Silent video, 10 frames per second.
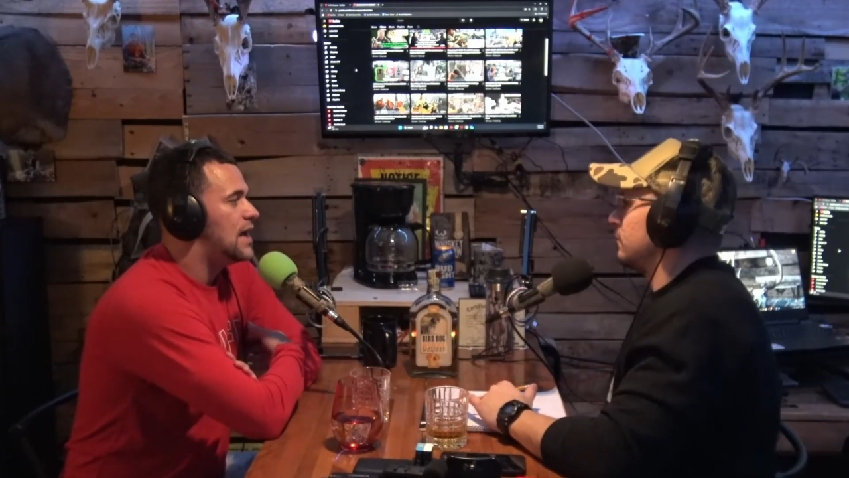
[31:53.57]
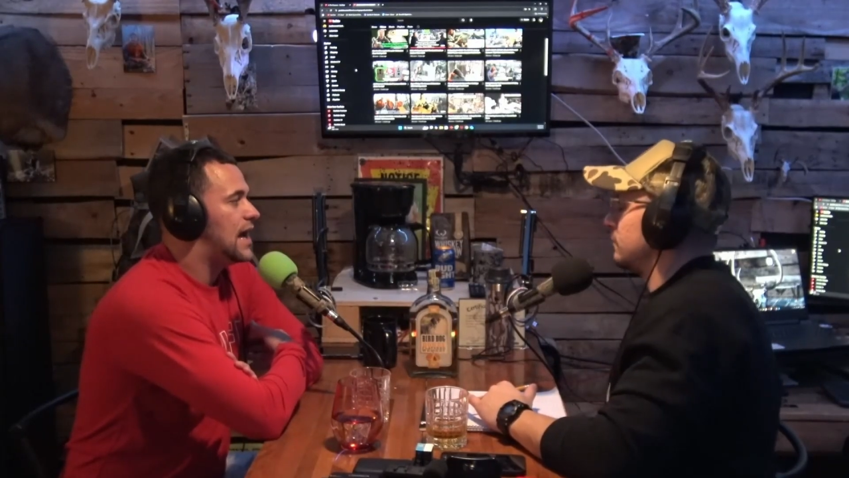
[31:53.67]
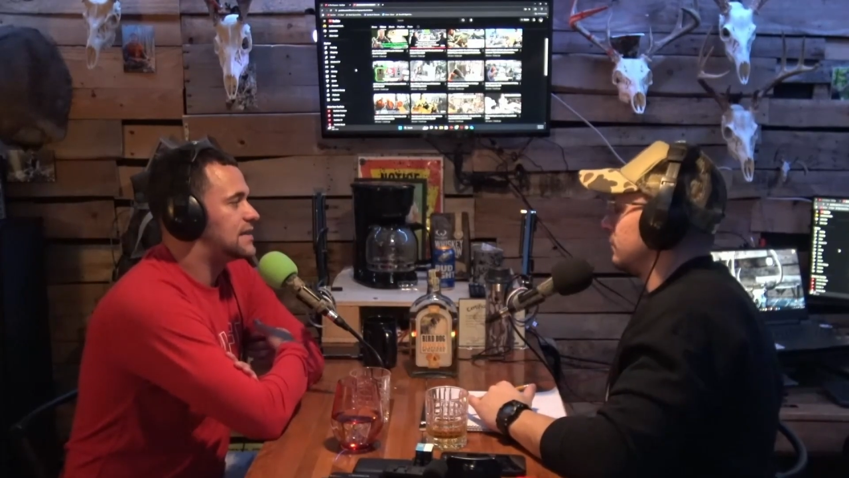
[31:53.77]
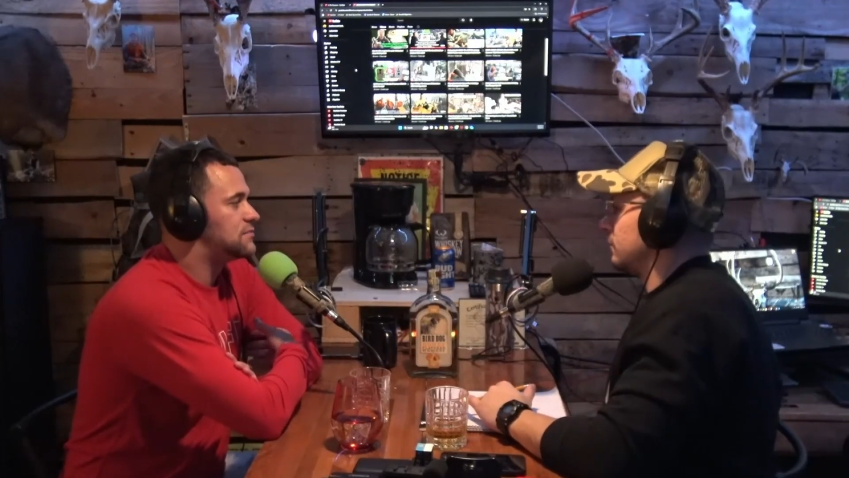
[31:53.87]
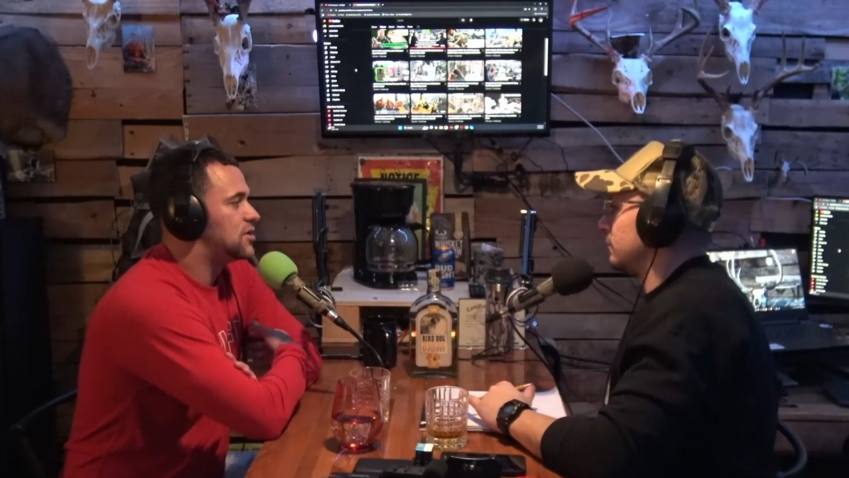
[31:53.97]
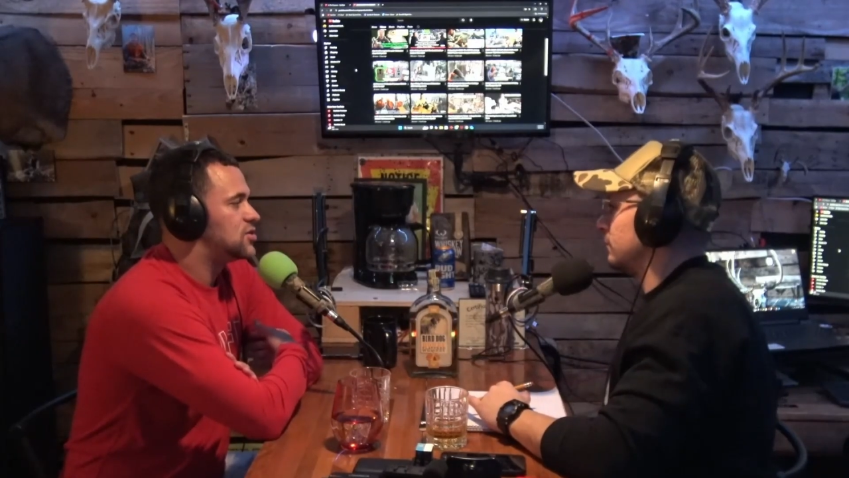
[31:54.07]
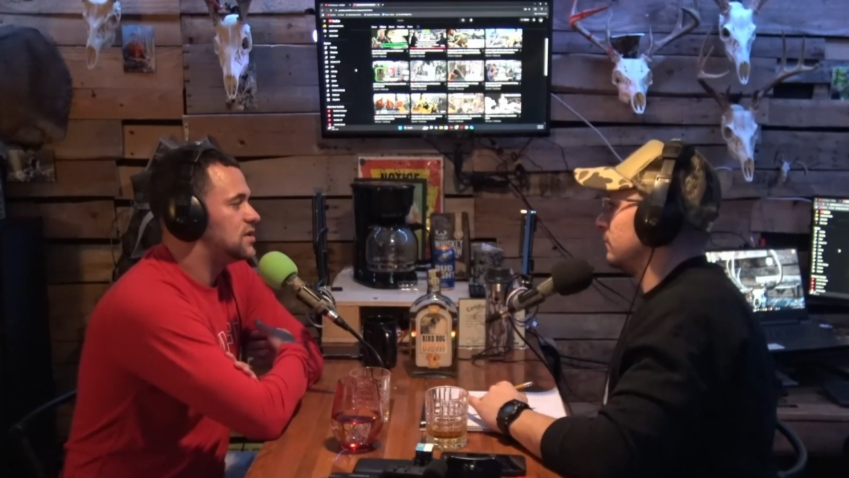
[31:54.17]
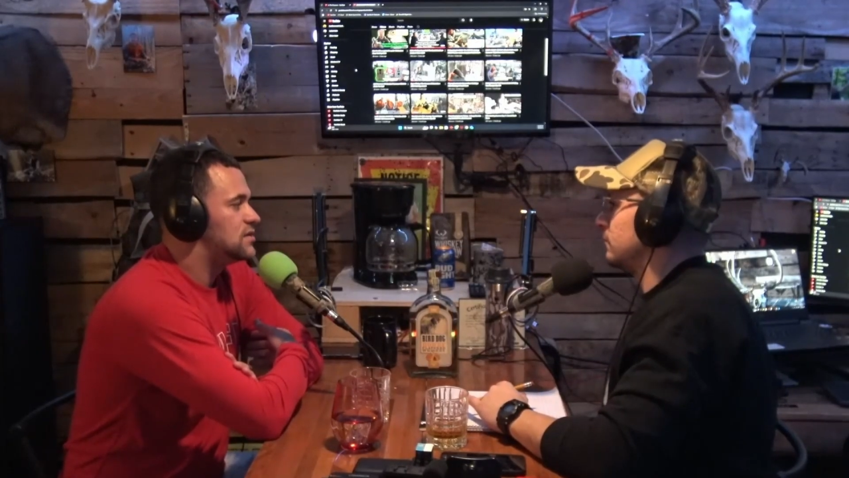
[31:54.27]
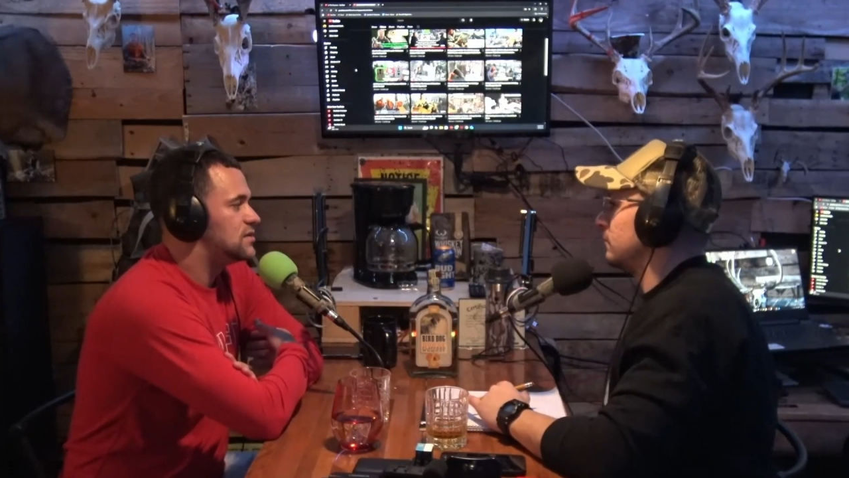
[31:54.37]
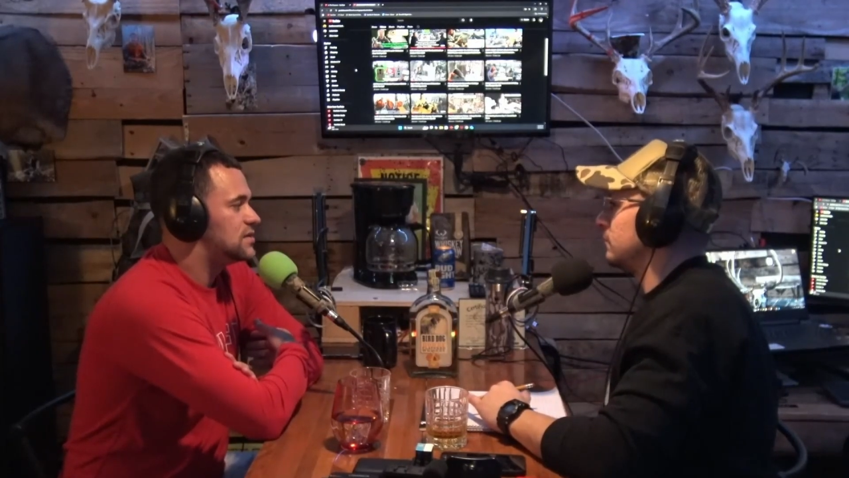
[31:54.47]
as much
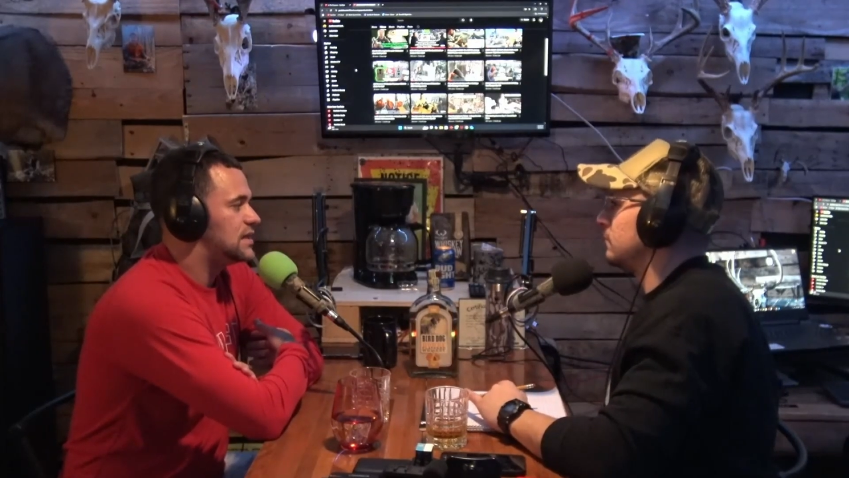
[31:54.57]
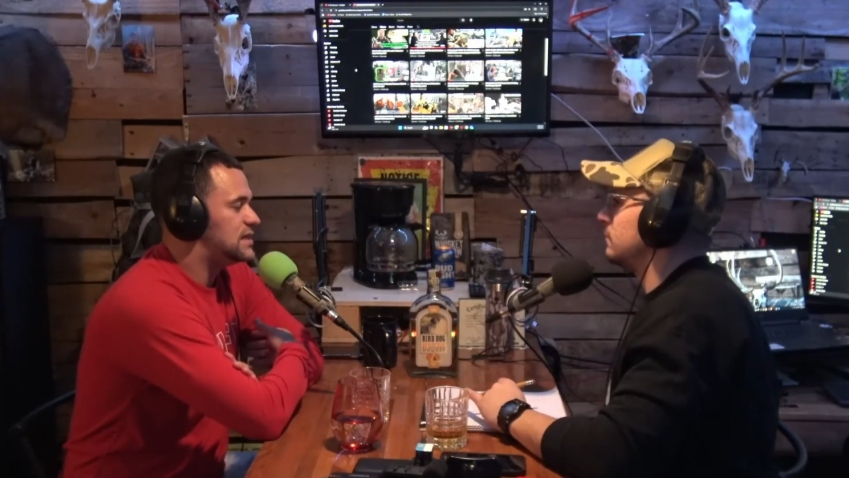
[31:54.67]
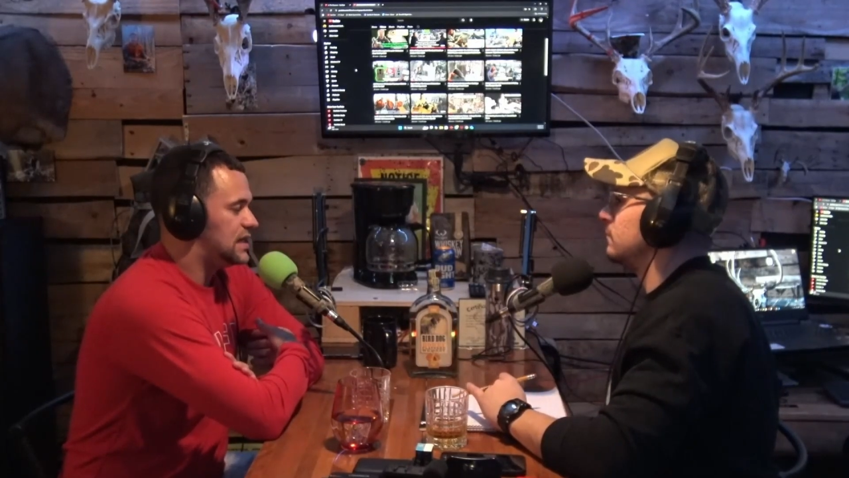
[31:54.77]
as it's